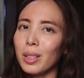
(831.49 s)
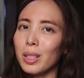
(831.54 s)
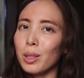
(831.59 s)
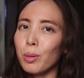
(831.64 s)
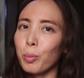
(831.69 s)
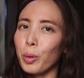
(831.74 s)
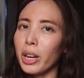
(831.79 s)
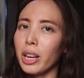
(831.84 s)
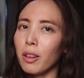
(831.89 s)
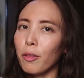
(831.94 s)

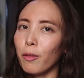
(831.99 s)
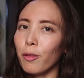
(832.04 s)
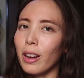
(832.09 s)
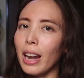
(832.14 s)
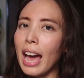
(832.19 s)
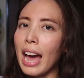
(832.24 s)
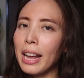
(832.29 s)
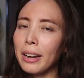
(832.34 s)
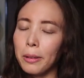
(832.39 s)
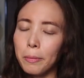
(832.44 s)
It's pretty
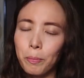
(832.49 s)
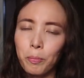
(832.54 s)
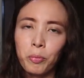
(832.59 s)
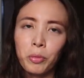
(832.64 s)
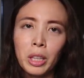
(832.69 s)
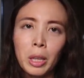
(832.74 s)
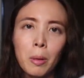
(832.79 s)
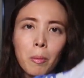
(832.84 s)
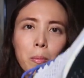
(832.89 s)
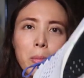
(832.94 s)
flat,
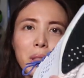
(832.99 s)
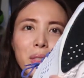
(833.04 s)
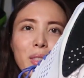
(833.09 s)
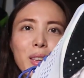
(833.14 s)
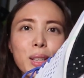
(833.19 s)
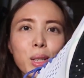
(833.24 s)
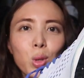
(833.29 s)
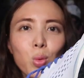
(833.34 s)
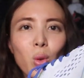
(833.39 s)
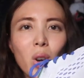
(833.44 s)
but
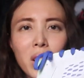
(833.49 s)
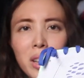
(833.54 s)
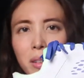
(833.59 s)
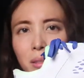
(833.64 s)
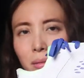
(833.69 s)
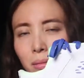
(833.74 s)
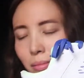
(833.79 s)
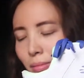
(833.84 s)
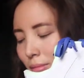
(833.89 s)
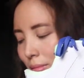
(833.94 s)
this
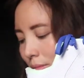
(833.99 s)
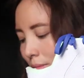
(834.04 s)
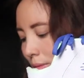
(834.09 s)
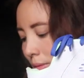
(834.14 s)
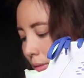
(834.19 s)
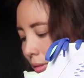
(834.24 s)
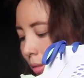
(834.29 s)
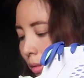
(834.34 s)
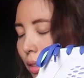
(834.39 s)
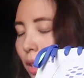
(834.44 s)
one,
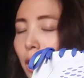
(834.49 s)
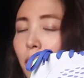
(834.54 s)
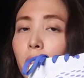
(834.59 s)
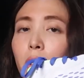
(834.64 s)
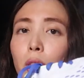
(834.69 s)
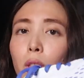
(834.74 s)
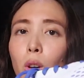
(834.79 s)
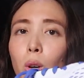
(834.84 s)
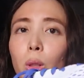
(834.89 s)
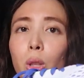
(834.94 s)

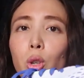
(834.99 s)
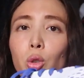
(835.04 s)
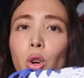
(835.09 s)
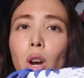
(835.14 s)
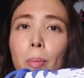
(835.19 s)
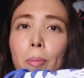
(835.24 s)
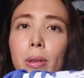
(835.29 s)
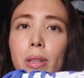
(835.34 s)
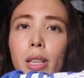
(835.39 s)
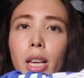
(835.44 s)
even though the
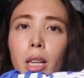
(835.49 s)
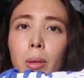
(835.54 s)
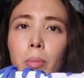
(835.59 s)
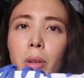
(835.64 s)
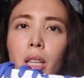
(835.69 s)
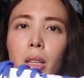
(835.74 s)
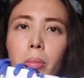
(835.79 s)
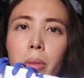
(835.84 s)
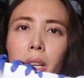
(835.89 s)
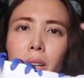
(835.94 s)
drop is eight
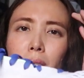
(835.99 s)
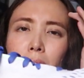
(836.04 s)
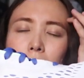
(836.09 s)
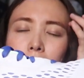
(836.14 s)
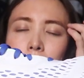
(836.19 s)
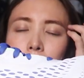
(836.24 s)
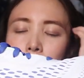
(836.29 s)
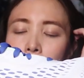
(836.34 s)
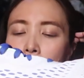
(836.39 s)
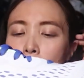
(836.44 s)

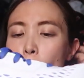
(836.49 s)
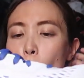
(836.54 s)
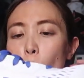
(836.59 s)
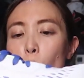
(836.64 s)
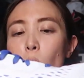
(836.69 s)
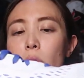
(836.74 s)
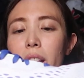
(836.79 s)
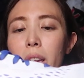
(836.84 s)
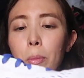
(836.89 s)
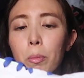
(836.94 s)
millimeters,
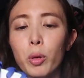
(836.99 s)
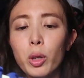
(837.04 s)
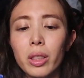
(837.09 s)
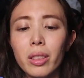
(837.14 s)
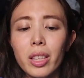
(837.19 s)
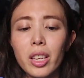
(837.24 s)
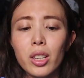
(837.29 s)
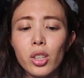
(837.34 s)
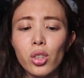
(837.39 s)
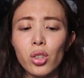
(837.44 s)
when I
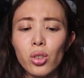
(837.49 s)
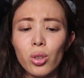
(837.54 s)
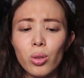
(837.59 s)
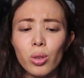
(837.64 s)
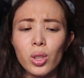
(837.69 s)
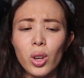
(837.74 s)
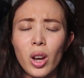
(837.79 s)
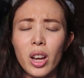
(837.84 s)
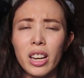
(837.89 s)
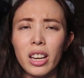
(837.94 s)
put these
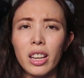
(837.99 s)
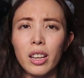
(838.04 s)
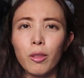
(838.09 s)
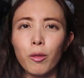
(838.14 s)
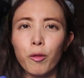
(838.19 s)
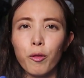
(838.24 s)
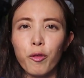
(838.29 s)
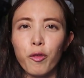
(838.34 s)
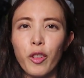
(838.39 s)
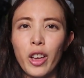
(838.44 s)
shoes on,
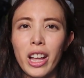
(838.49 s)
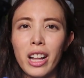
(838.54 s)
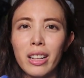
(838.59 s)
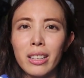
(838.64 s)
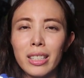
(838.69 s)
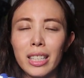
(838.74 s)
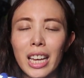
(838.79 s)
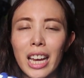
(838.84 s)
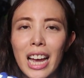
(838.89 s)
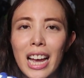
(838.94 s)
it
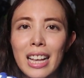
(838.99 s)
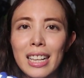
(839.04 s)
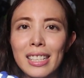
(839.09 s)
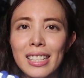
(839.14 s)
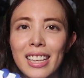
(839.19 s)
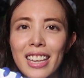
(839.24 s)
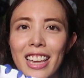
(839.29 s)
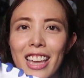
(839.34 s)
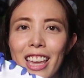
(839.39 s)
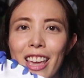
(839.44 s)
felt
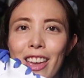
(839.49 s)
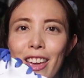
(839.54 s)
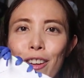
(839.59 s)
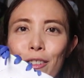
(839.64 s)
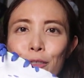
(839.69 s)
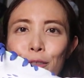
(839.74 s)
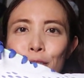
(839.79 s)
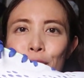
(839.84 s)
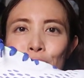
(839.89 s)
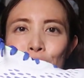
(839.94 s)
as
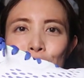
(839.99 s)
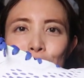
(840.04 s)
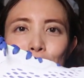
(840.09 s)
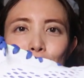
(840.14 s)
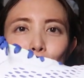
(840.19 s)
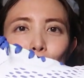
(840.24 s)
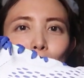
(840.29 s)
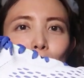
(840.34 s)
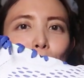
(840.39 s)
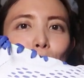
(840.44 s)
if
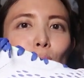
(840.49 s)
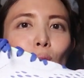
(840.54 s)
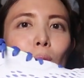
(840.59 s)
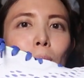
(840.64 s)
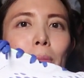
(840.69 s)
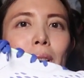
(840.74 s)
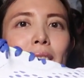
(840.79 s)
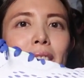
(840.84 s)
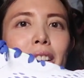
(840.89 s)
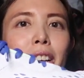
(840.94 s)
there was
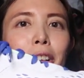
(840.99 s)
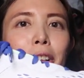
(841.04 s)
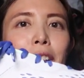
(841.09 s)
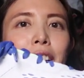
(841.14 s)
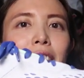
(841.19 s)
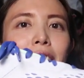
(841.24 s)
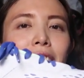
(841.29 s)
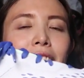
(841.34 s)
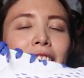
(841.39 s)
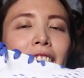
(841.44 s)
more material